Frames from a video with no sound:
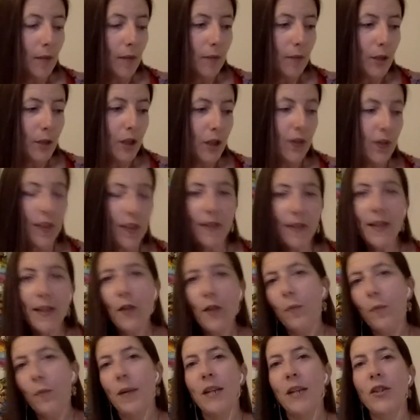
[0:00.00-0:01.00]
using
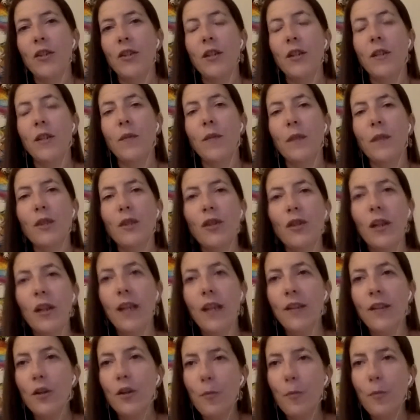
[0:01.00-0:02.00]
self-pleasure to
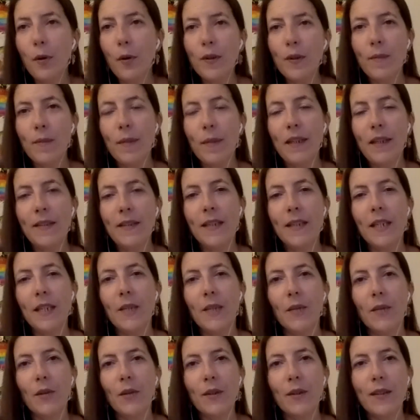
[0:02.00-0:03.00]
visualize new
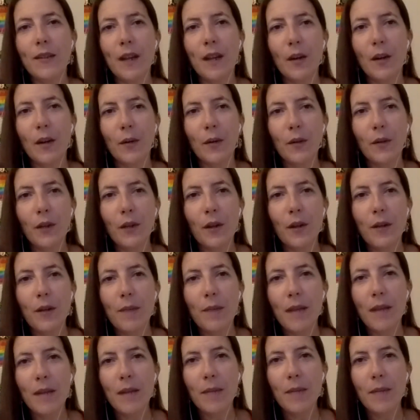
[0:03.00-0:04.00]
possibilities for yourself. You know, it
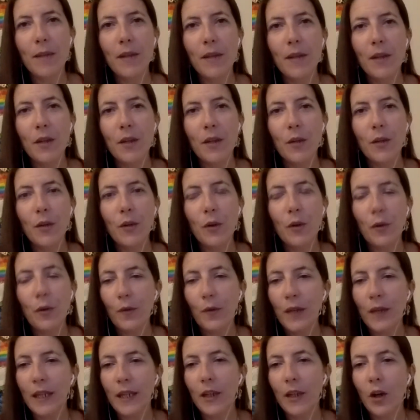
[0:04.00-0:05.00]
may be that you're not
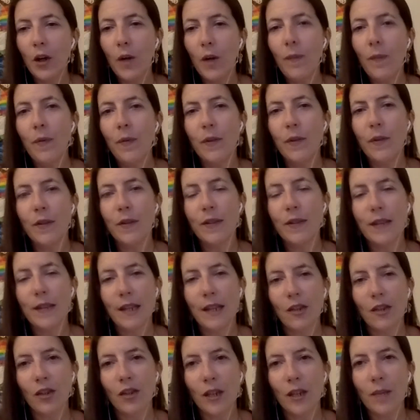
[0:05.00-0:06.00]
feeling confident
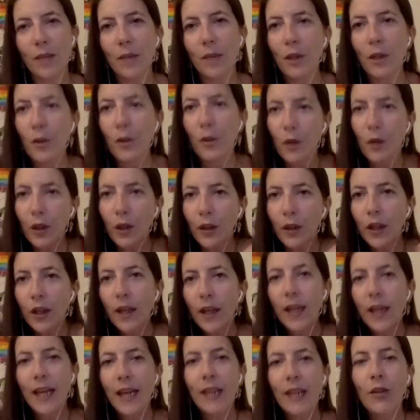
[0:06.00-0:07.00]
sexually, but you can,
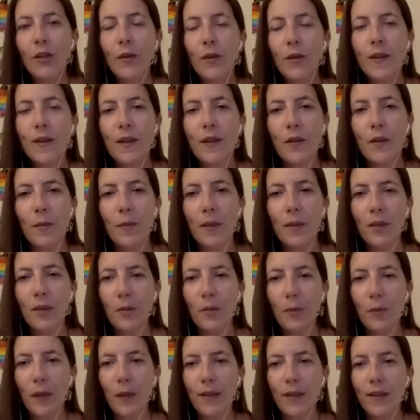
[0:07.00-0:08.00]
in your self-pleasure
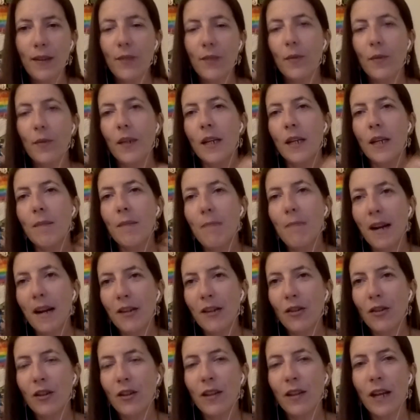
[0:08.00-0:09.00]
practice, really
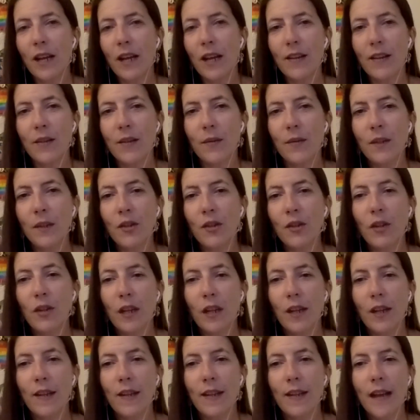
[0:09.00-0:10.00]
imagine that, to
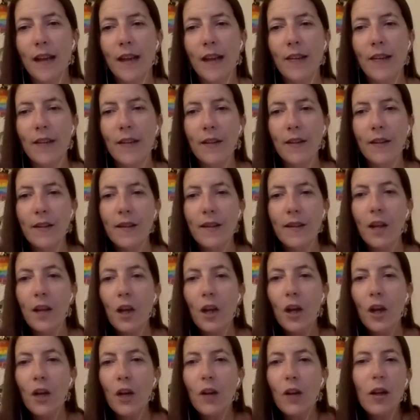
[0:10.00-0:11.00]
visualize that. So there's
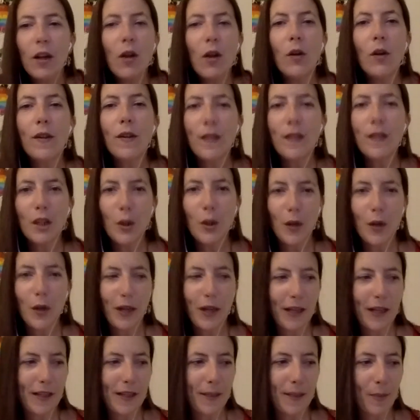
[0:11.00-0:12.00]
lots that you
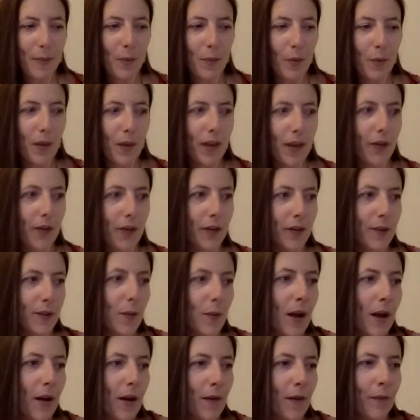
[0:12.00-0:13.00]
can explore there as
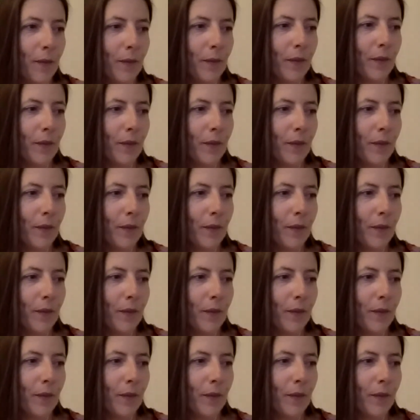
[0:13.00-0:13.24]
well.